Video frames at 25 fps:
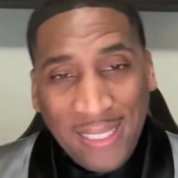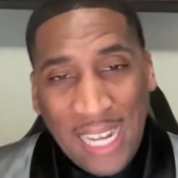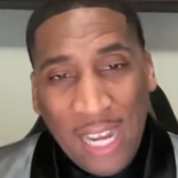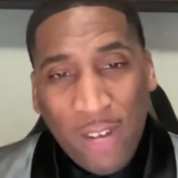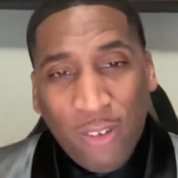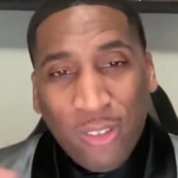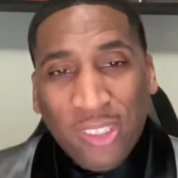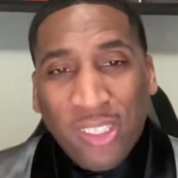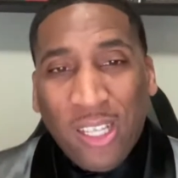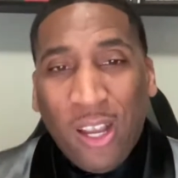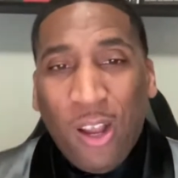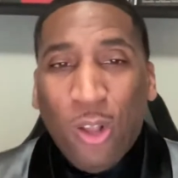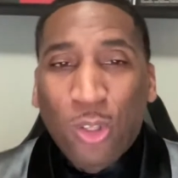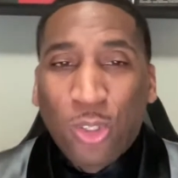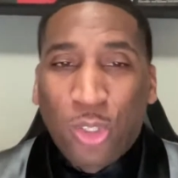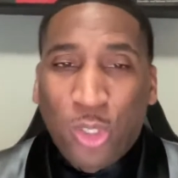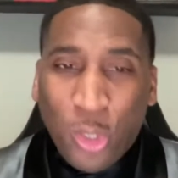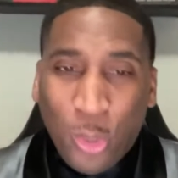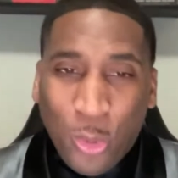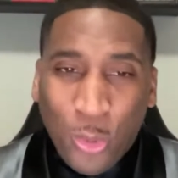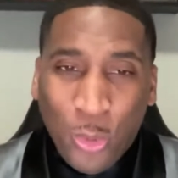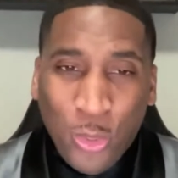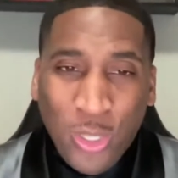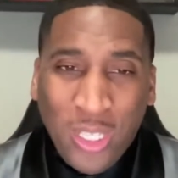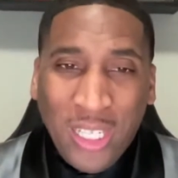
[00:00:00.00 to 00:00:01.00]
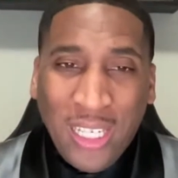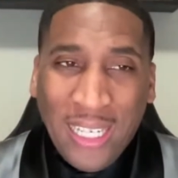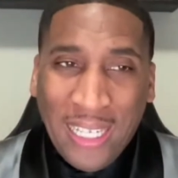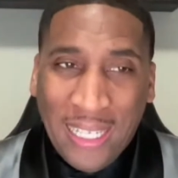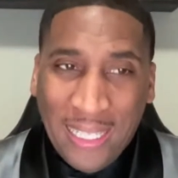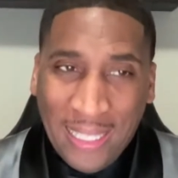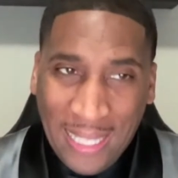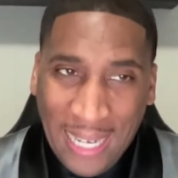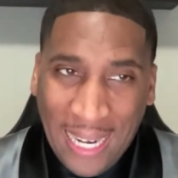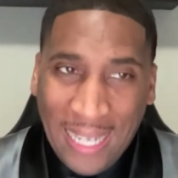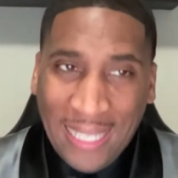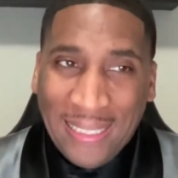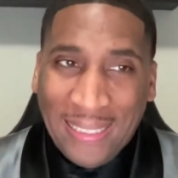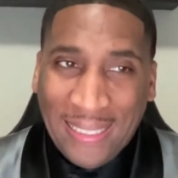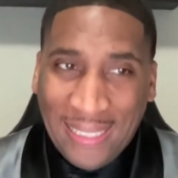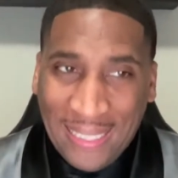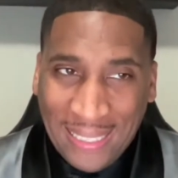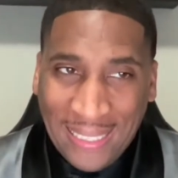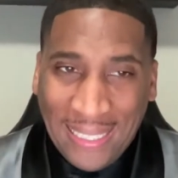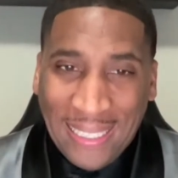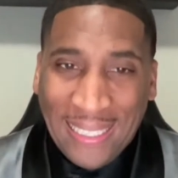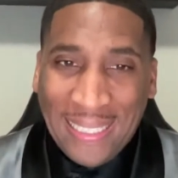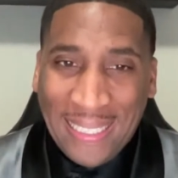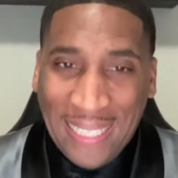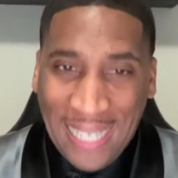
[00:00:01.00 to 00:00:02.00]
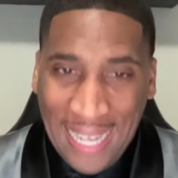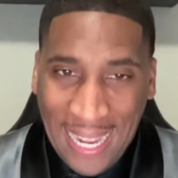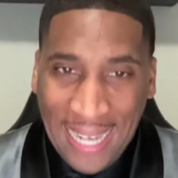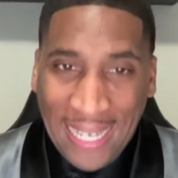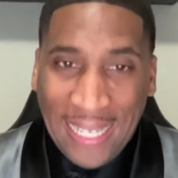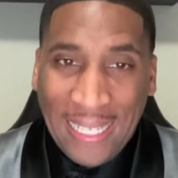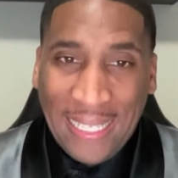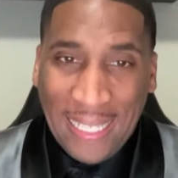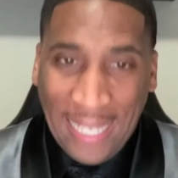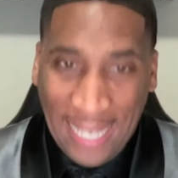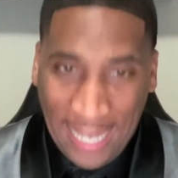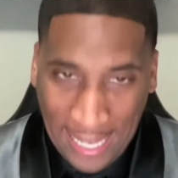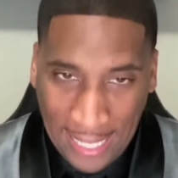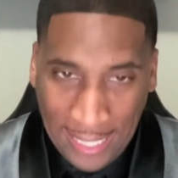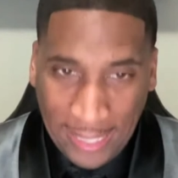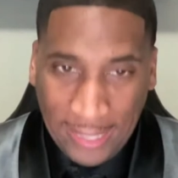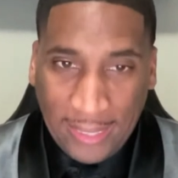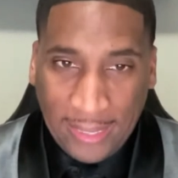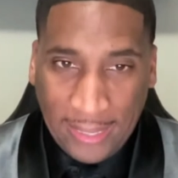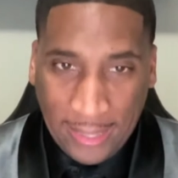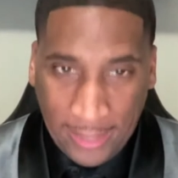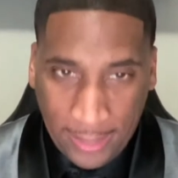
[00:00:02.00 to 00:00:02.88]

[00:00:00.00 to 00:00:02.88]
that was also in 1998.